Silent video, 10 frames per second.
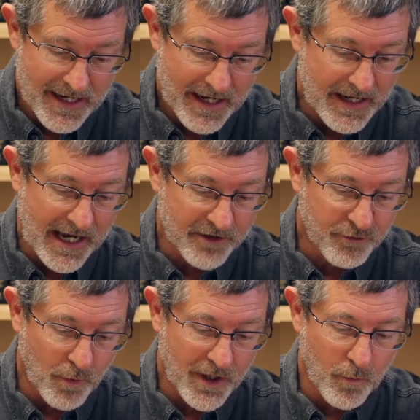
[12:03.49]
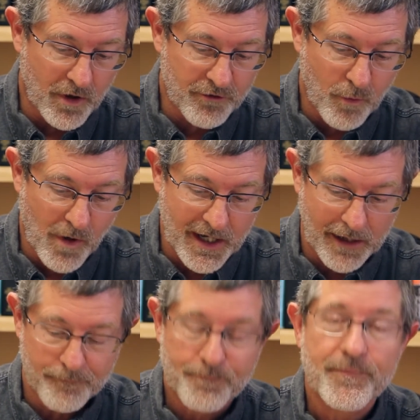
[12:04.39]
In Acts 21:20,
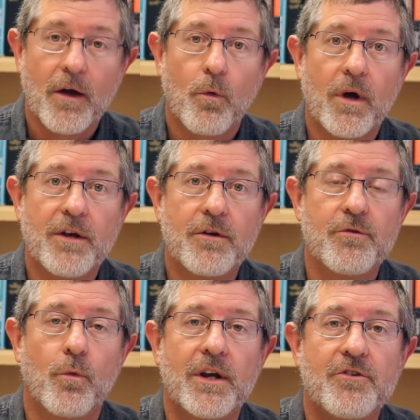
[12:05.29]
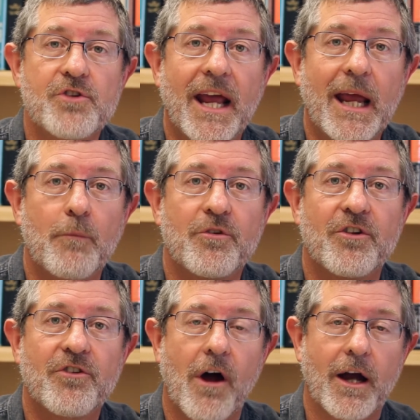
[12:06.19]
when James
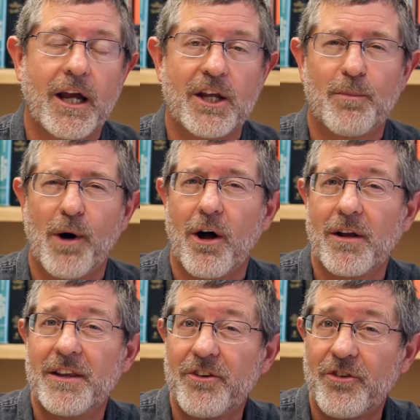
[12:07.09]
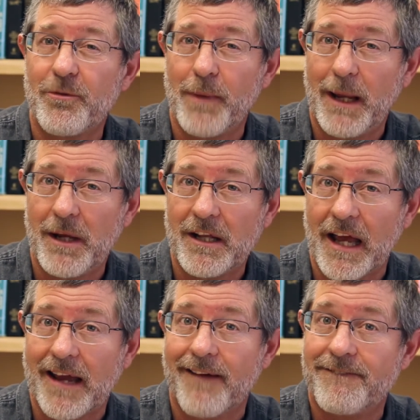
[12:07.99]
is talking to Paul, and this is maybe
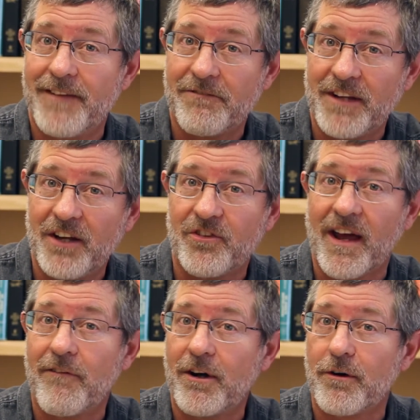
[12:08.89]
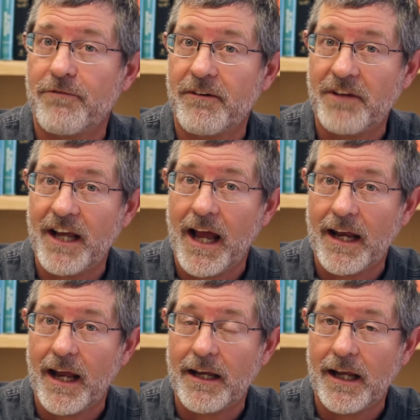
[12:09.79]
like 57 or 58
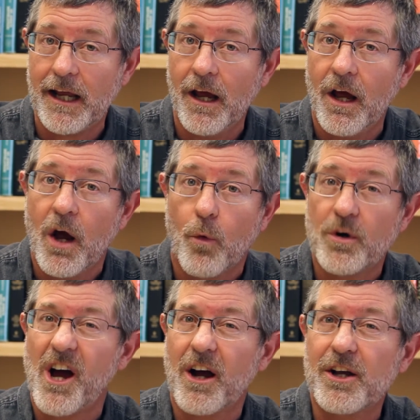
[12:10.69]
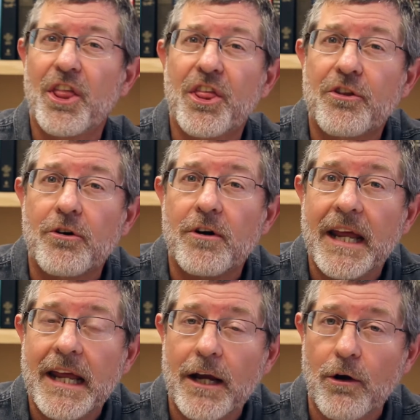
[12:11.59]
AD, we're talking 30
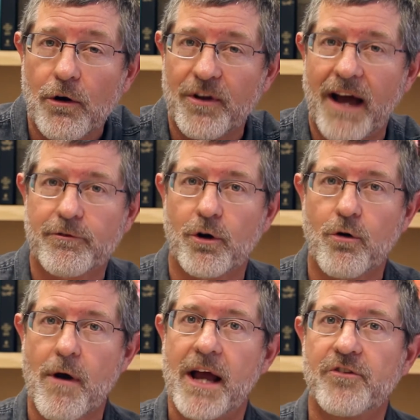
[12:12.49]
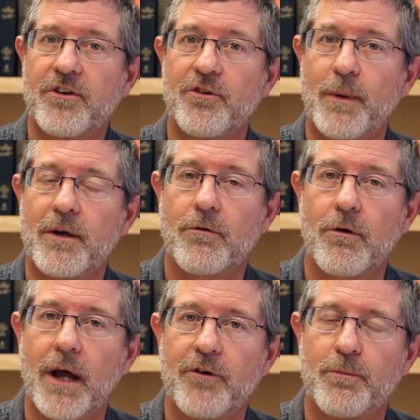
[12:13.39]
years after Christ has
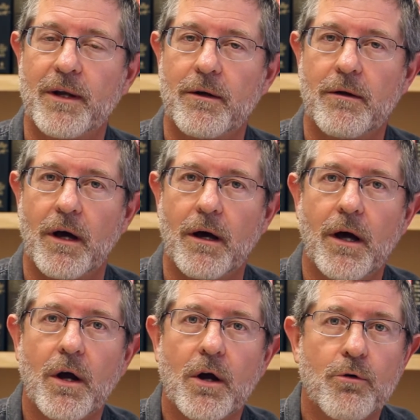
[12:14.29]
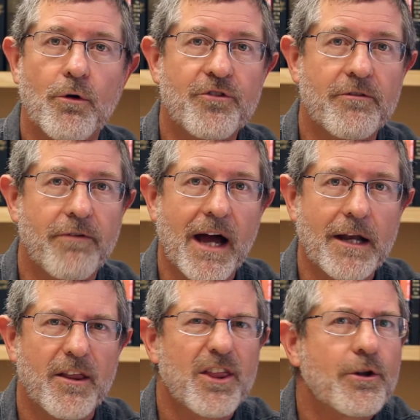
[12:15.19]
been
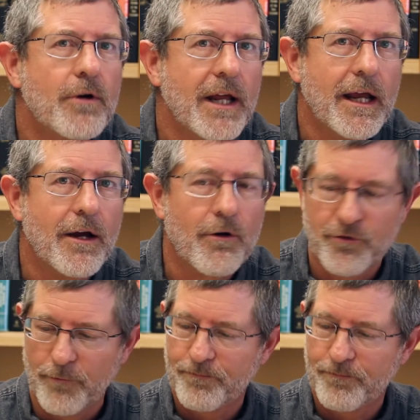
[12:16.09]
crucified, 30 years.